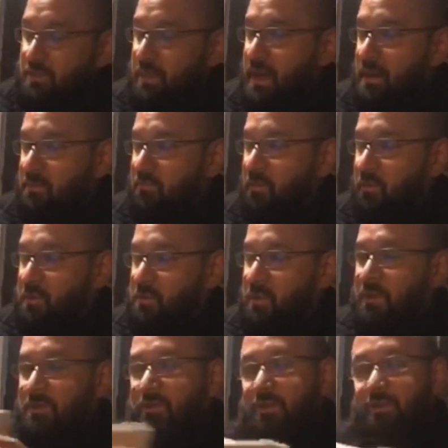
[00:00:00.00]
pipe roll as
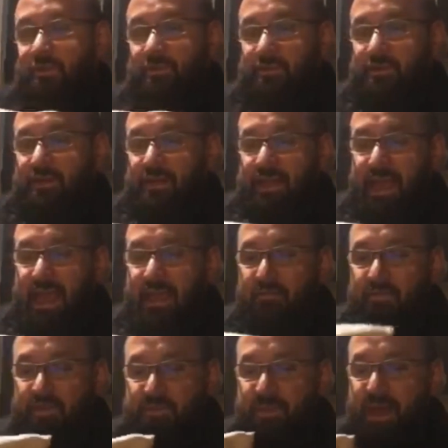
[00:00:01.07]
well too.
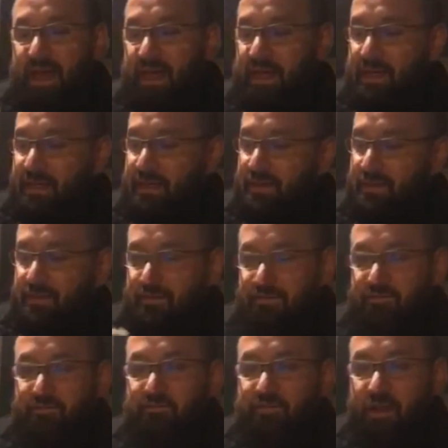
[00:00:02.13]
Canvas bag,
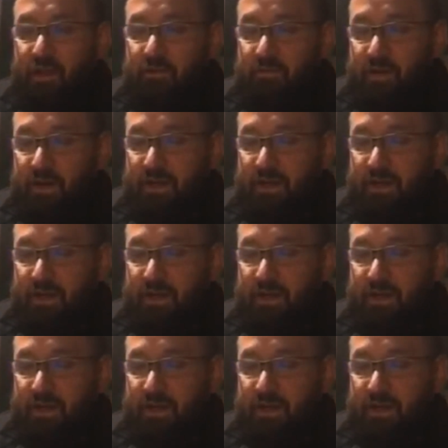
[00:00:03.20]
very, very